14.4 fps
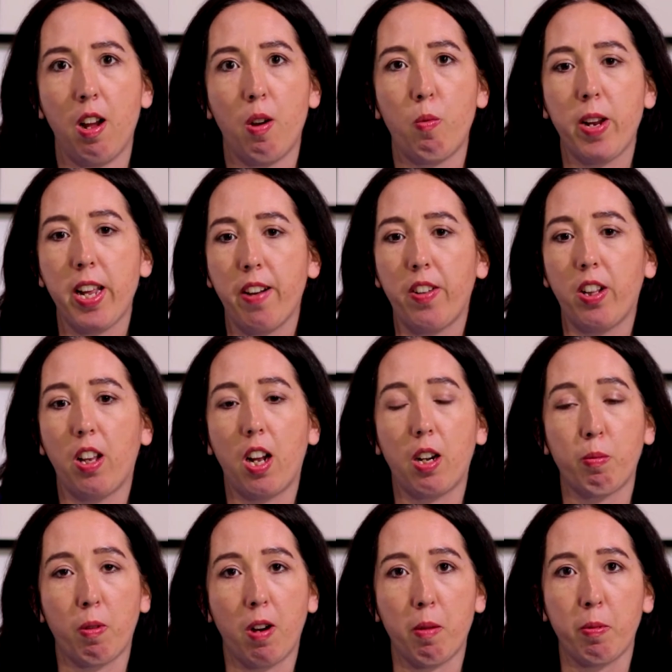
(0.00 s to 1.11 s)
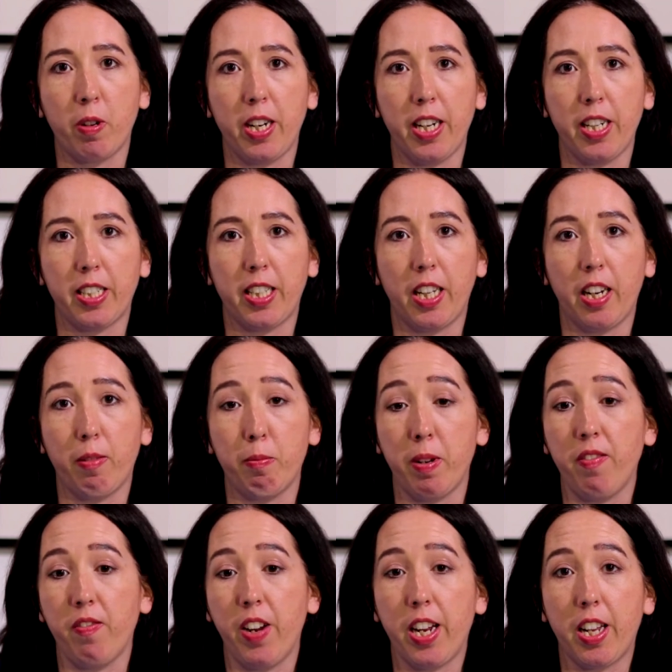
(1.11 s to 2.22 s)
We have a lot of properties that have
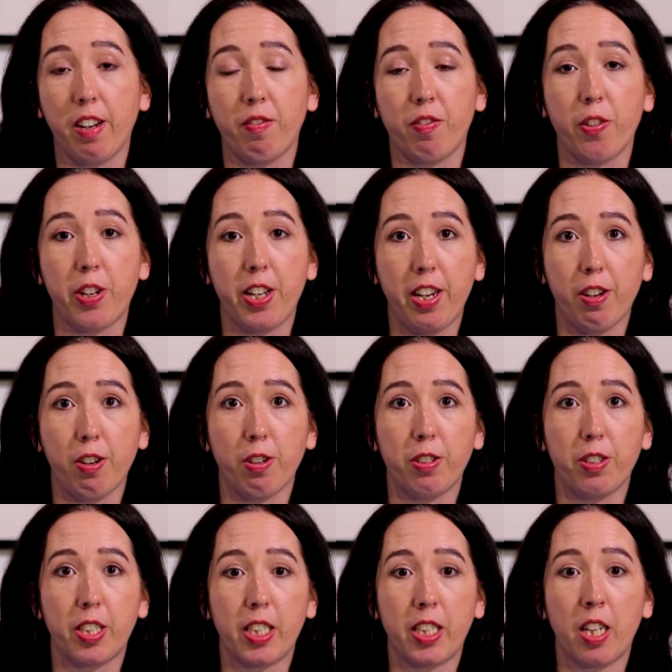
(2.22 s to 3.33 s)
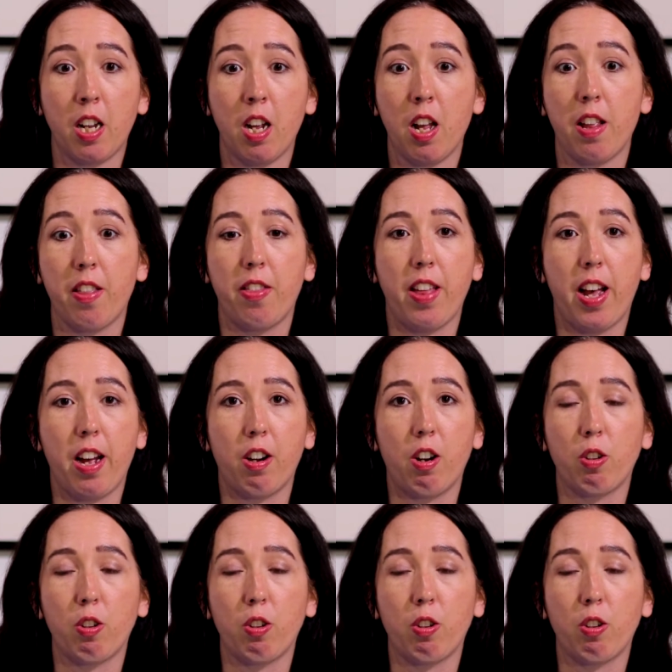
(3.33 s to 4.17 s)
been vacant for years that are